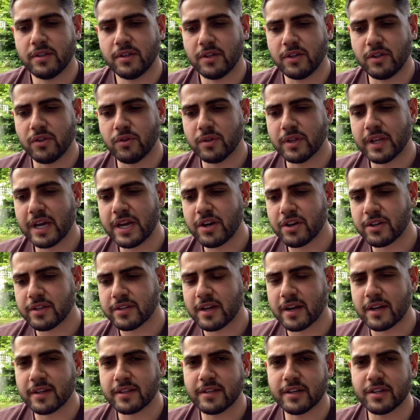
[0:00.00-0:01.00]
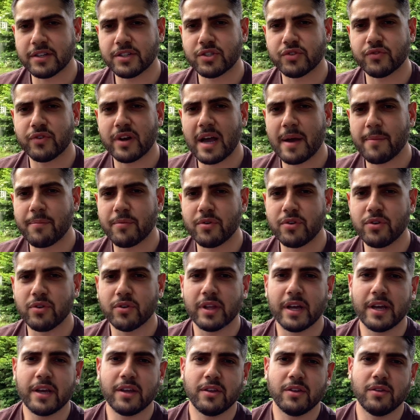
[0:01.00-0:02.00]
you let your tongue touch the wrapper, you
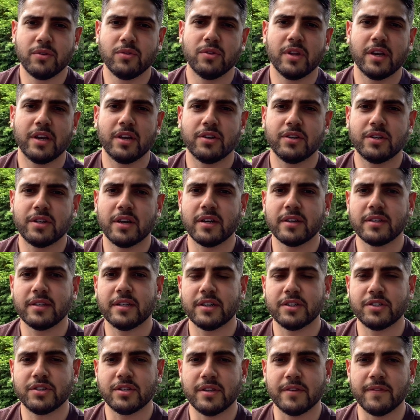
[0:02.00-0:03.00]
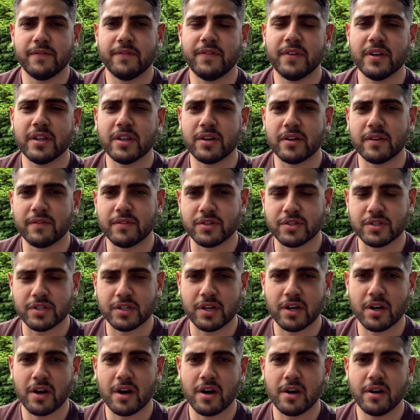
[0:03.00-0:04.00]
let your tongue touch the filler of the
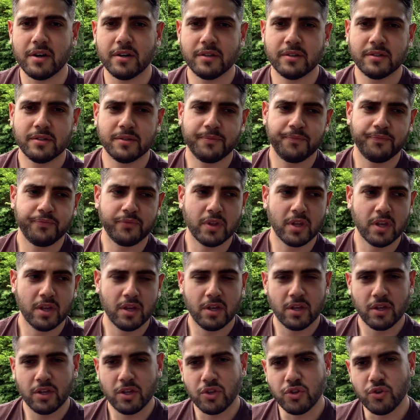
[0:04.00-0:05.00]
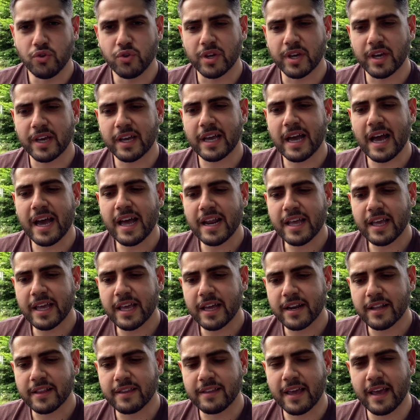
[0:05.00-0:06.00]
cigar, you can kind of
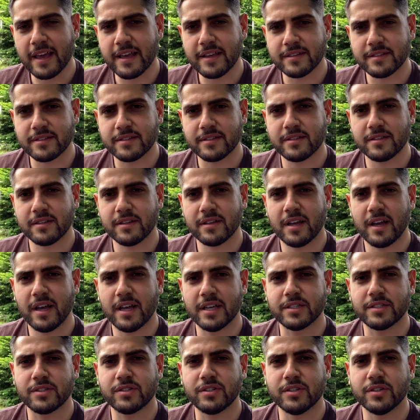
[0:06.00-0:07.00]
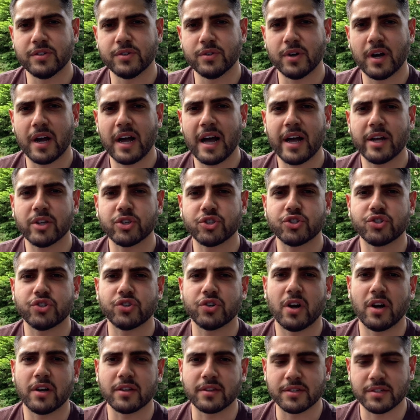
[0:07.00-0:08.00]
get a taste as to how
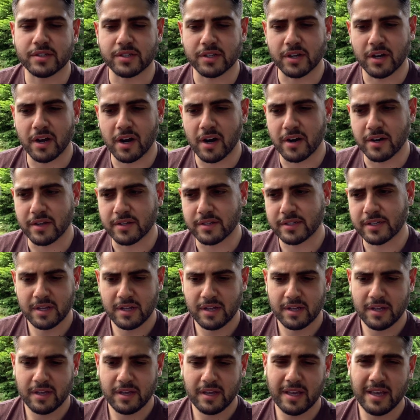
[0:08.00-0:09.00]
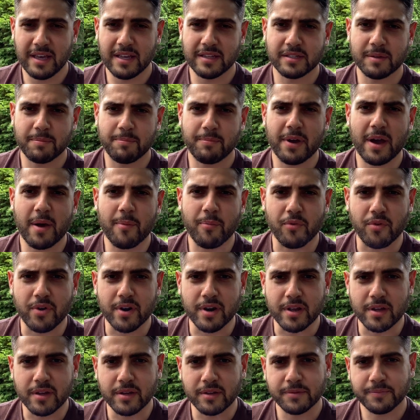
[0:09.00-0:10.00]
strong the cigar is. Is it
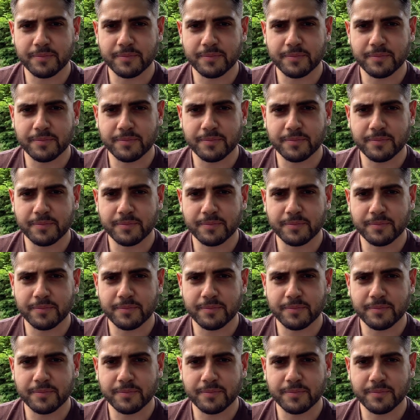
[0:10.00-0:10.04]
peppery?